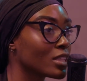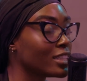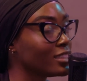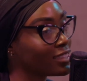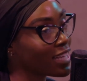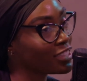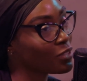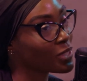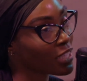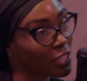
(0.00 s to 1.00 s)
and she said she
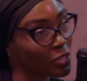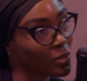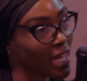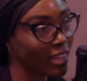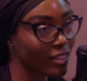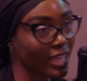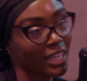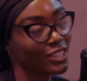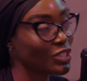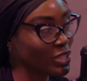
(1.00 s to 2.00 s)
wasn't gonna do it, and look at
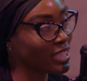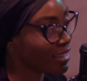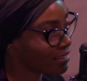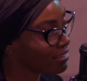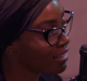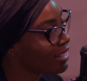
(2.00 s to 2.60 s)
it, she did.